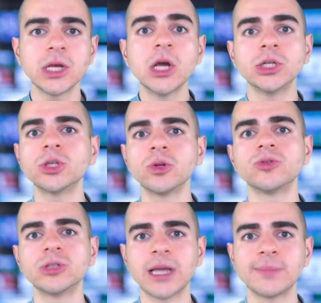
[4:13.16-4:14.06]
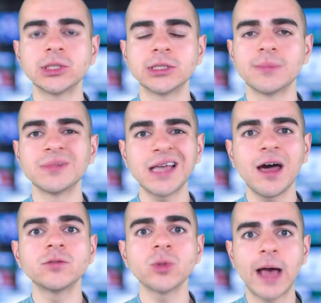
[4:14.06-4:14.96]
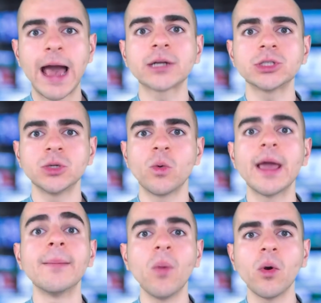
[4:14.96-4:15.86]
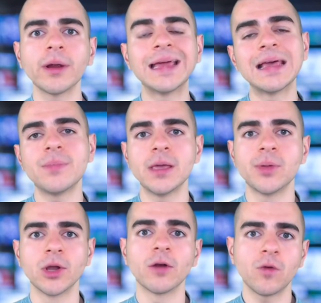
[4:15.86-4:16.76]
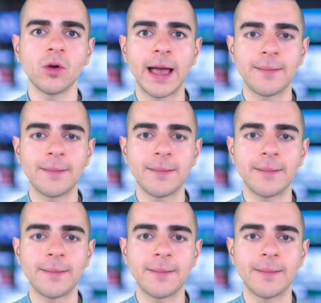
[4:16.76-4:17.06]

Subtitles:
just those receptions themselves will actually weigh more in a PPR format.